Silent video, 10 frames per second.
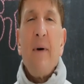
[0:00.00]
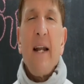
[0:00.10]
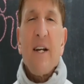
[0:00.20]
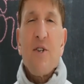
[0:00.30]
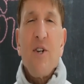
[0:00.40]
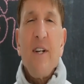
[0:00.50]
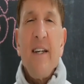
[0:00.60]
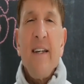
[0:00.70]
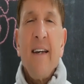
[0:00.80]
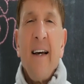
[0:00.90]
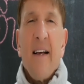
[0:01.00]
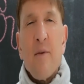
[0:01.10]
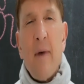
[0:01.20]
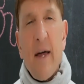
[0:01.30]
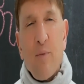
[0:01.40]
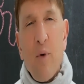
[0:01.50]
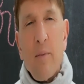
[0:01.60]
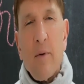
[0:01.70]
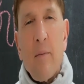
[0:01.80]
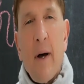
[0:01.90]
but actually the math
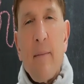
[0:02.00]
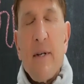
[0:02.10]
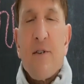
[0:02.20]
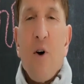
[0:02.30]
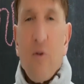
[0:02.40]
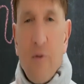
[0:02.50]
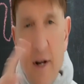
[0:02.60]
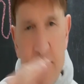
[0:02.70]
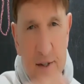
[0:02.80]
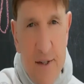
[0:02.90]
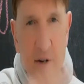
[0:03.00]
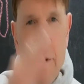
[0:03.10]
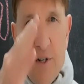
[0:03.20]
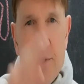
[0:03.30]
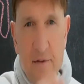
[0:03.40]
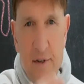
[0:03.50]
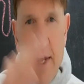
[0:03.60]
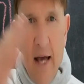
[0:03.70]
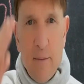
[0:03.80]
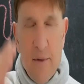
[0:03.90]
problem might be solved by a series of
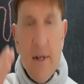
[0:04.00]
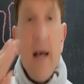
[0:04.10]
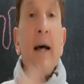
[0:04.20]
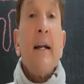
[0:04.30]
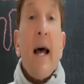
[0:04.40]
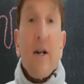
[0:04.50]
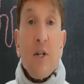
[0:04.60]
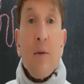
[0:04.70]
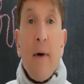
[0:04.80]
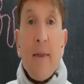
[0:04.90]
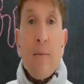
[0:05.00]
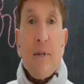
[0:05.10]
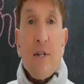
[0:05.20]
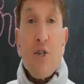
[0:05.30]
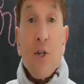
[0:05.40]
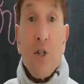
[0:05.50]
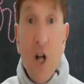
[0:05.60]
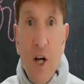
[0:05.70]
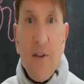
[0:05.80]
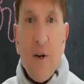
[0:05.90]
steps. And how did the mathematician
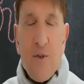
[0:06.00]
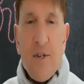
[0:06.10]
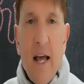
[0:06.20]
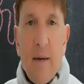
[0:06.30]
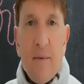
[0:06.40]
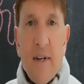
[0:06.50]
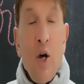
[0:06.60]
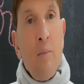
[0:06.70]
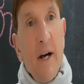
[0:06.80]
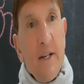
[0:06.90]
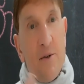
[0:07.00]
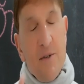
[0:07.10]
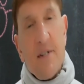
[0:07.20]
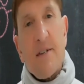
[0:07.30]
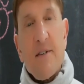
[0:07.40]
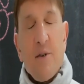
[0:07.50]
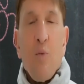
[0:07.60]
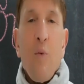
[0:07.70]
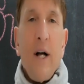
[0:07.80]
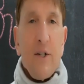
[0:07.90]
learn those steps? By using
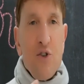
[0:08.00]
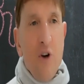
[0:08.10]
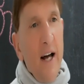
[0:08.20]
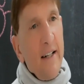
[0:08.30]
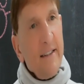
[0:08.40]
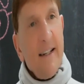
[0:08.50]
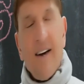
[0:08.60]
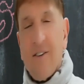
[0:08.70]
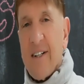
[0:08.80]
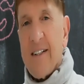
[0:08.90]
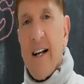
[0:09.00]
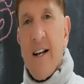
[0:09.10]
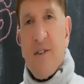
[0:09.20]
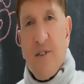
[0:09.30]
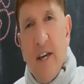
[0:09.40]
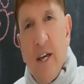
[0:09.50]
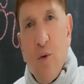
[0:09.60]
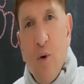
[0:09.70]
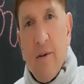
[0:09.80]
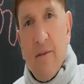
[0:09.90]
System One, trial and error,
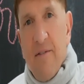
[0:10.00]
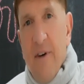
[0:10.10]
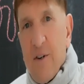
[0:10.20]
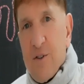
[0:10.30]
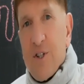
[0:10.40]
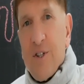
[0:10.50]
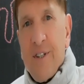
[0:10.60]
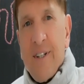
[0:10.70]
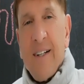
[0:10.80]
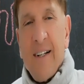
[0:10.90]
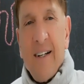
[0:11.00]
seeing what felt good,